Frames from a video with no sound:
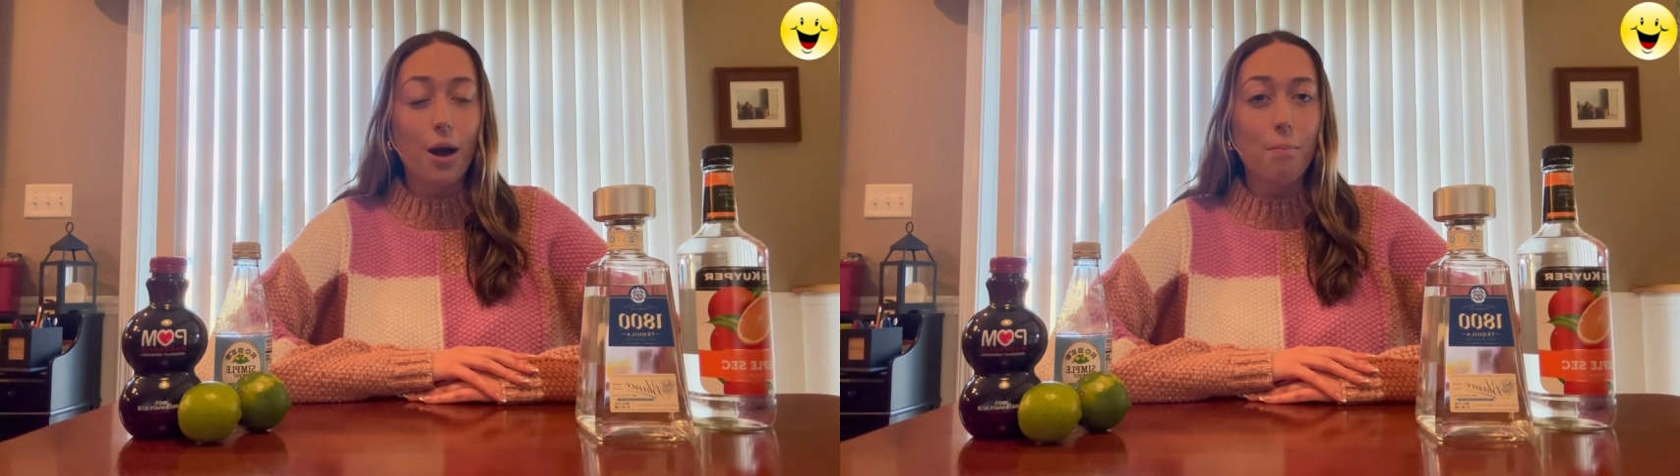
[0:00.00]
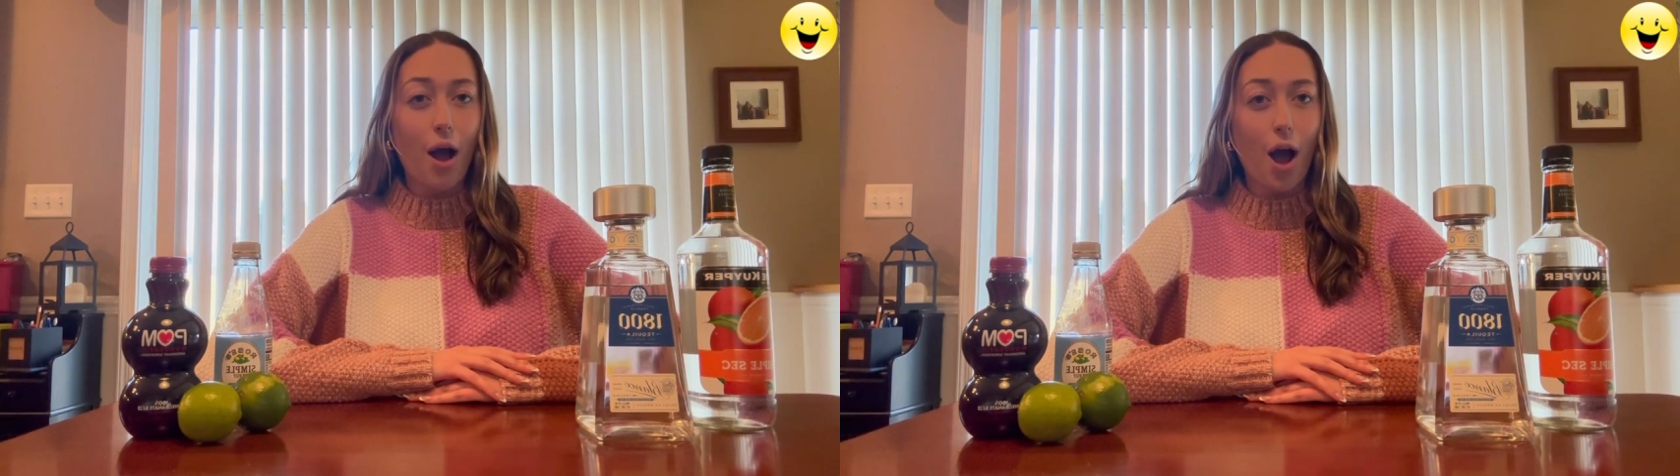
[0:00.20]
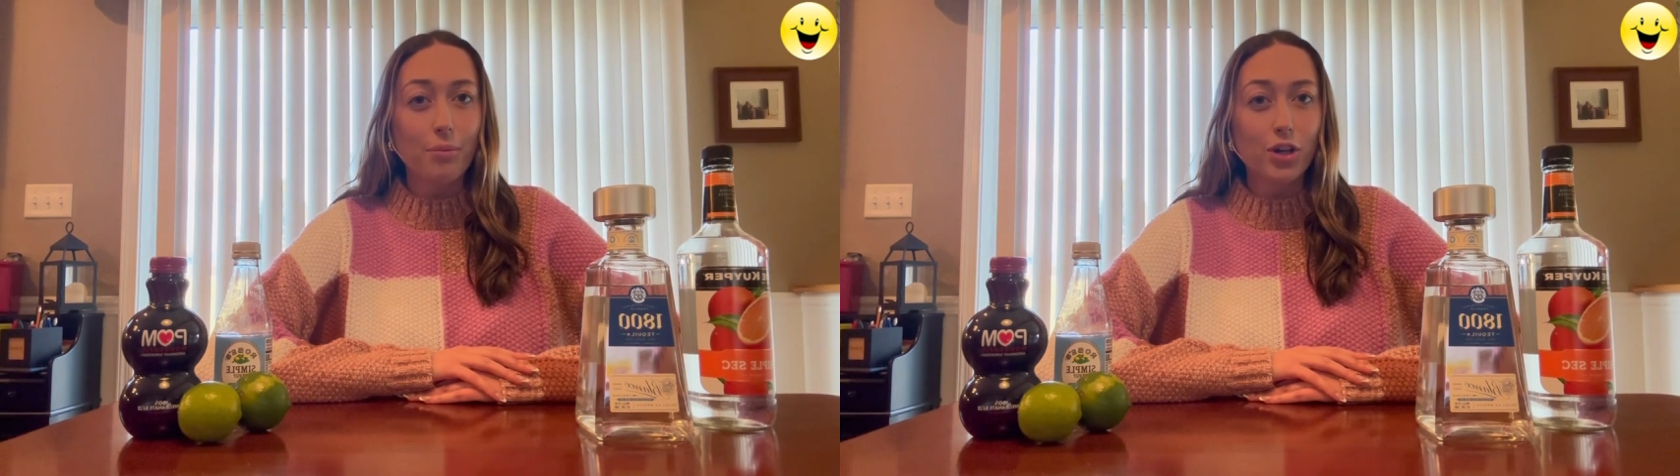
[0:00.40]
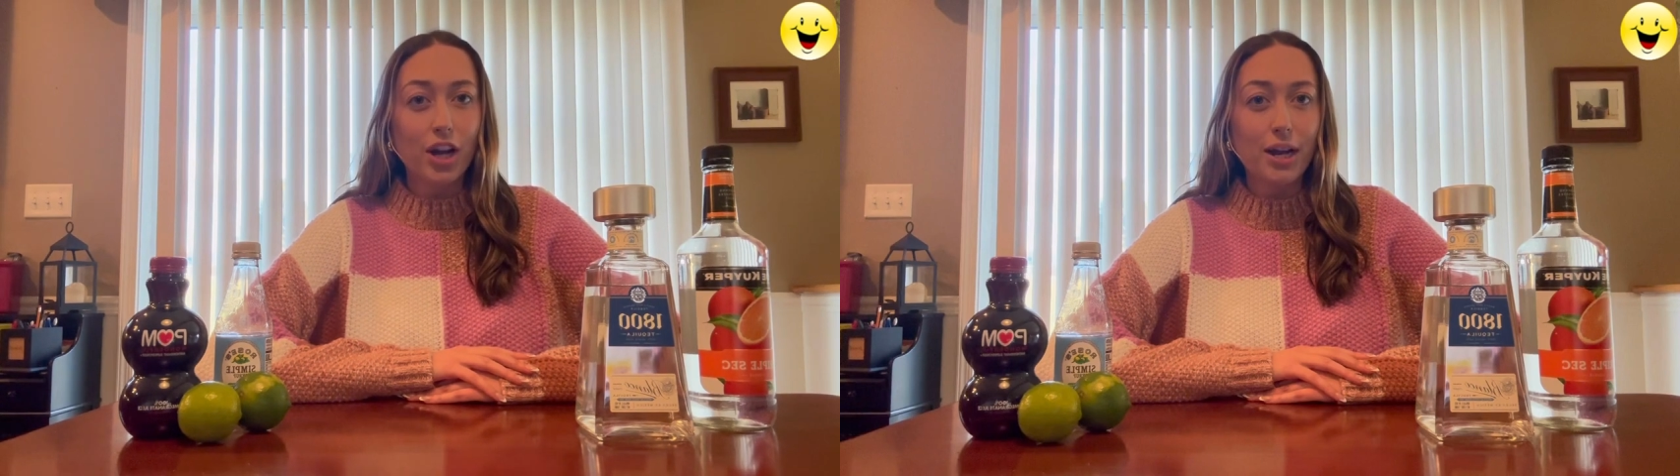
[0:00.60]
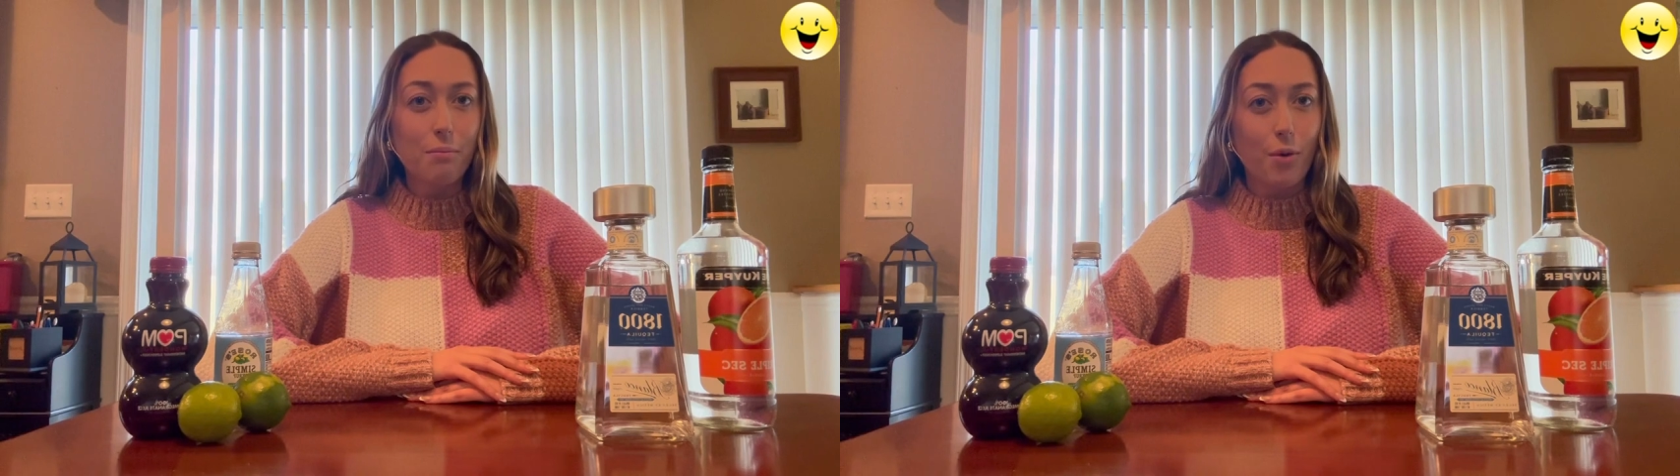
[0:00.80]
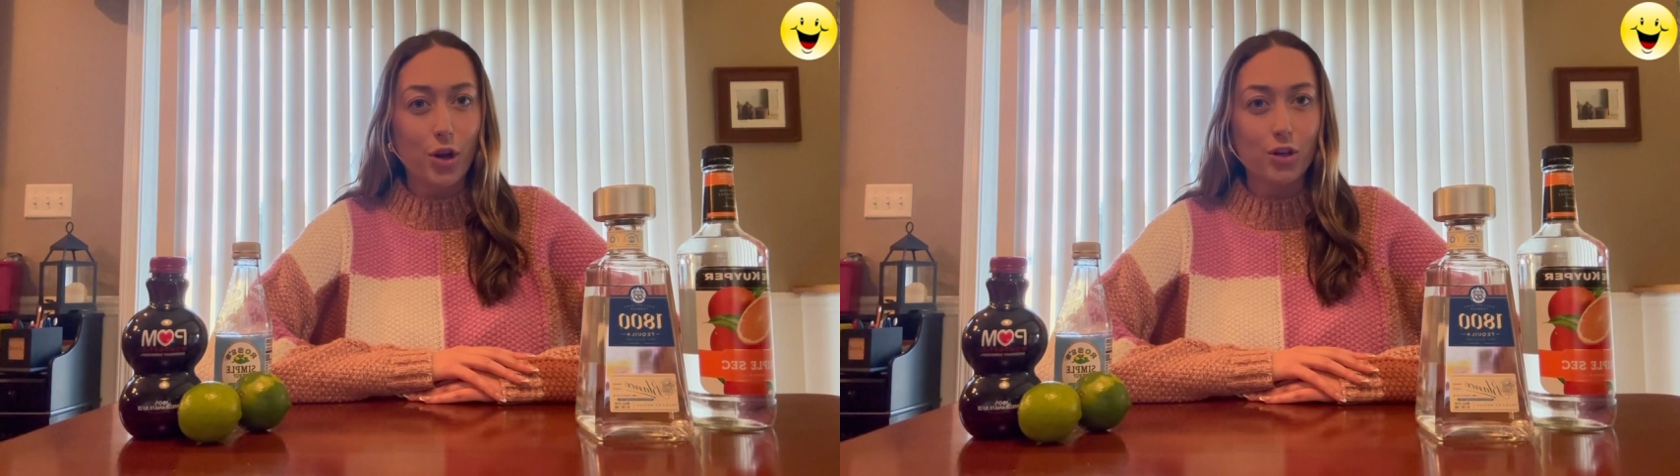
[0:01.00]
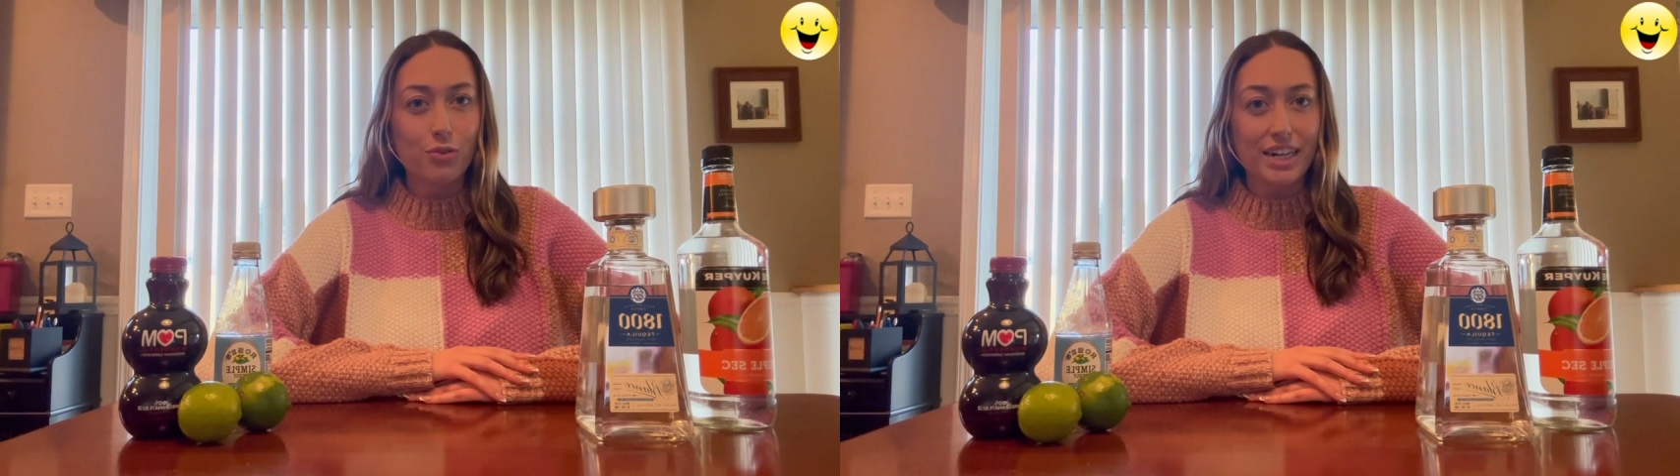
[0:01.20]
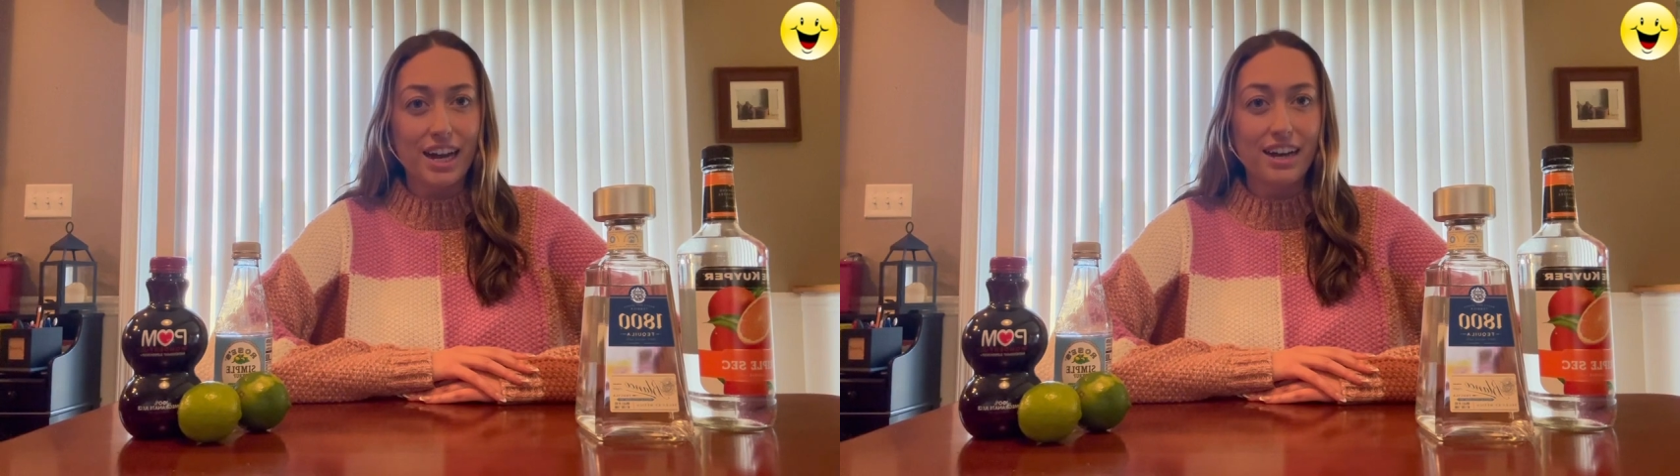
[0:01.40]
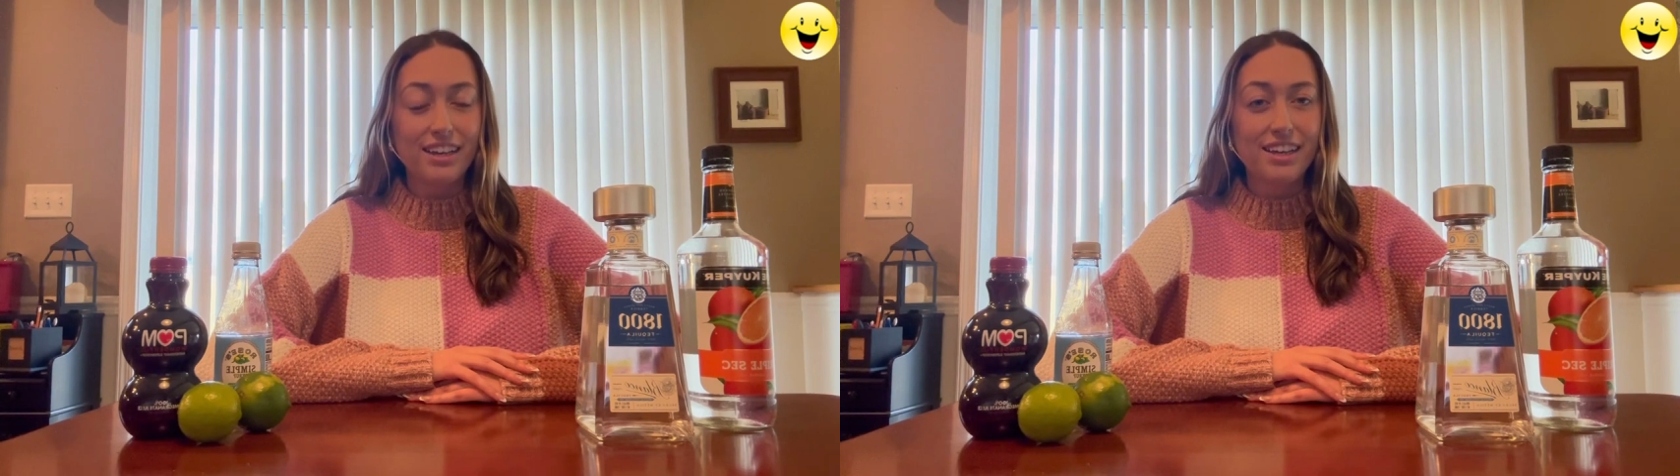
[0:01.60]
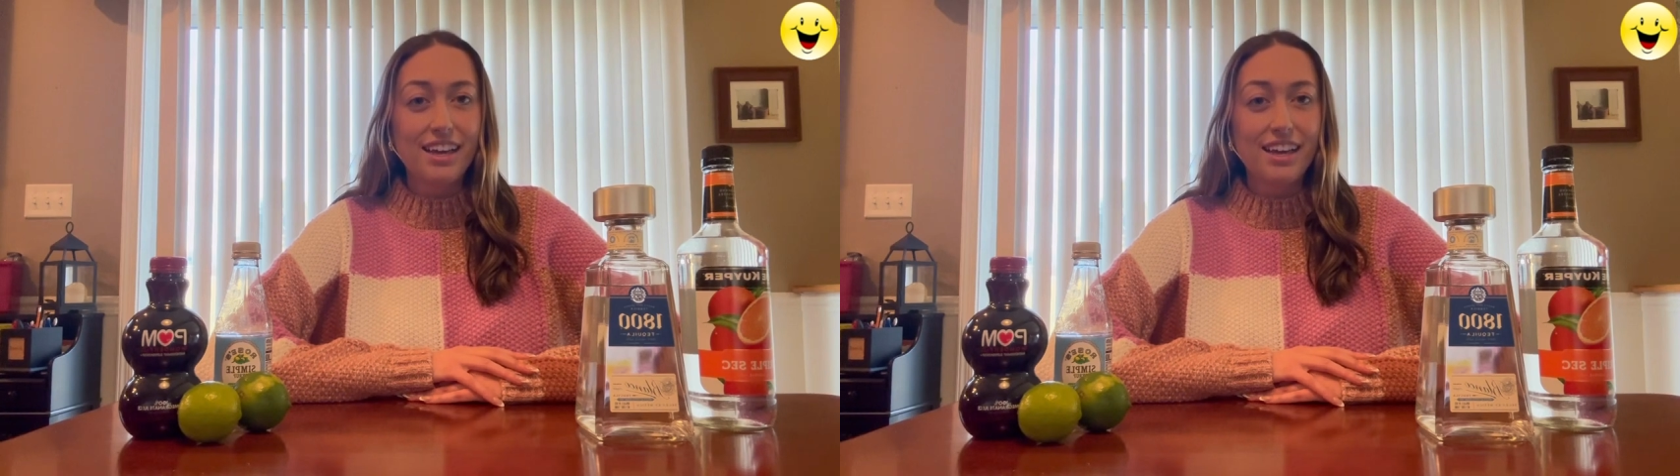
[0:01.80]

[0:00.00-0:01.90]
a pomegranate margarita.